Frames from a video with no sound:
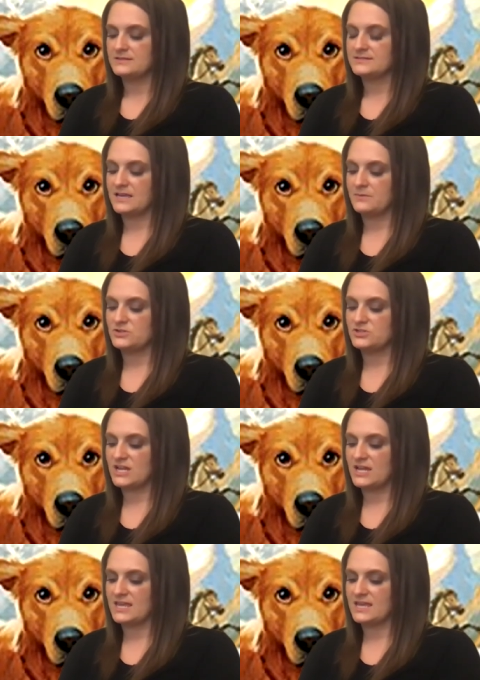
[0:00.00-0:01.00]
Sam was
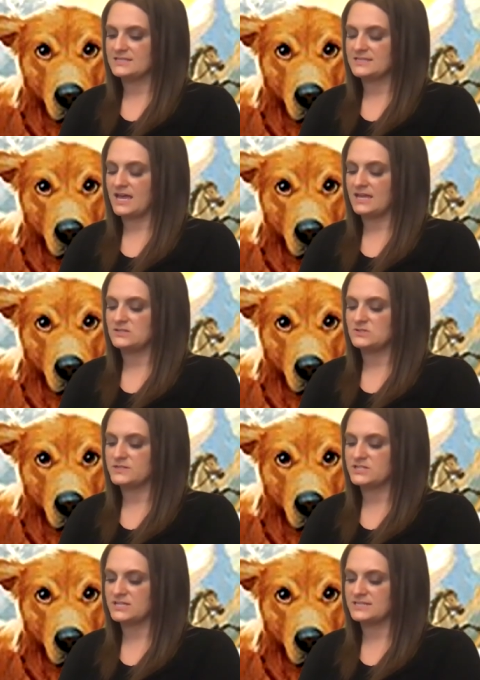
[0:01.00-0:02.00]
shaking his head and
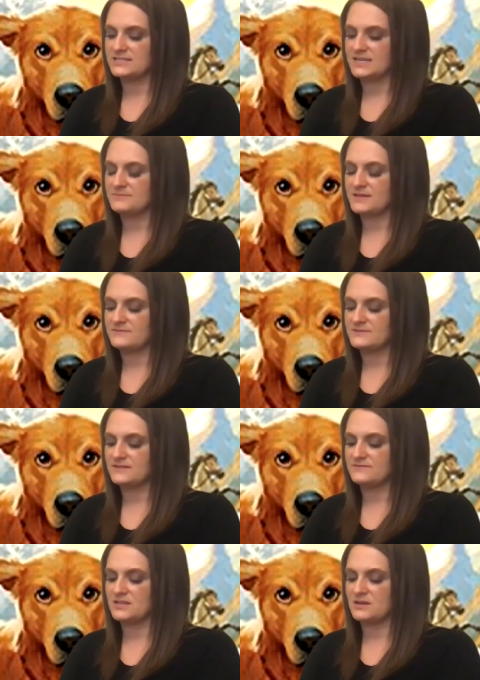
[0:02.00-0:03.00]
twitching his limbs as
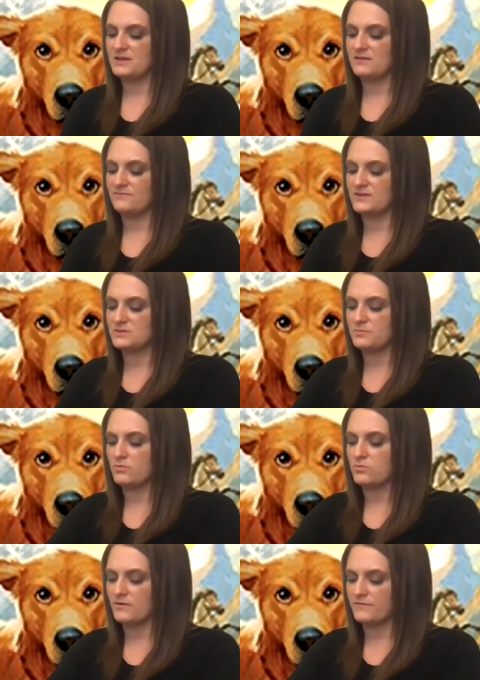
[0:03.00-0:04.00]
if some invisible
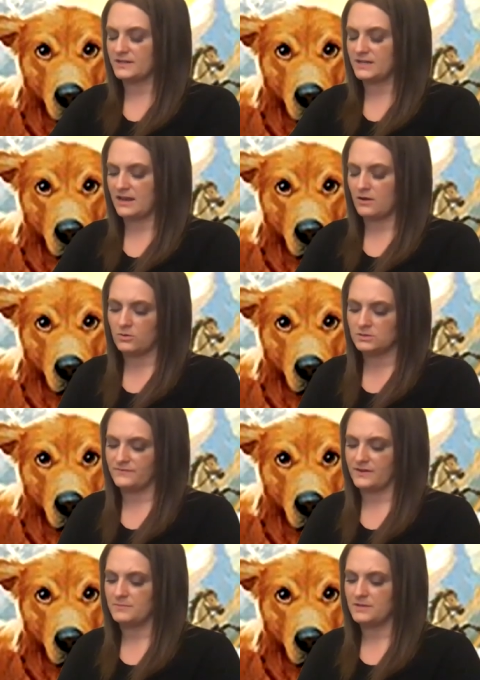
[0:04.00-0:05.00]
wolf had gotten a hold of
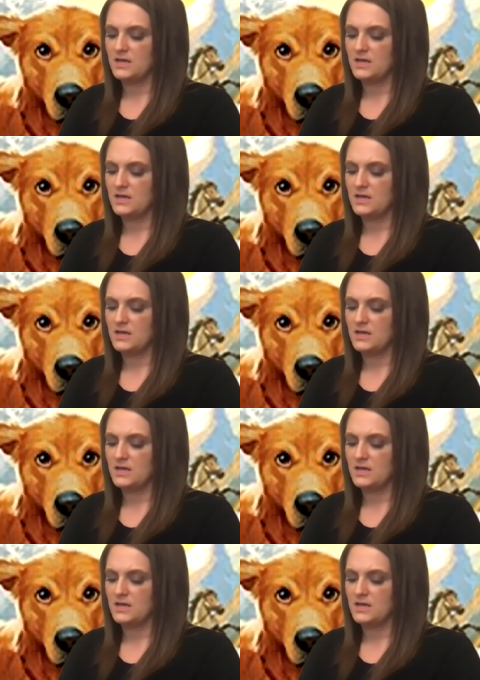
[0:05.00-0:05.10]
him.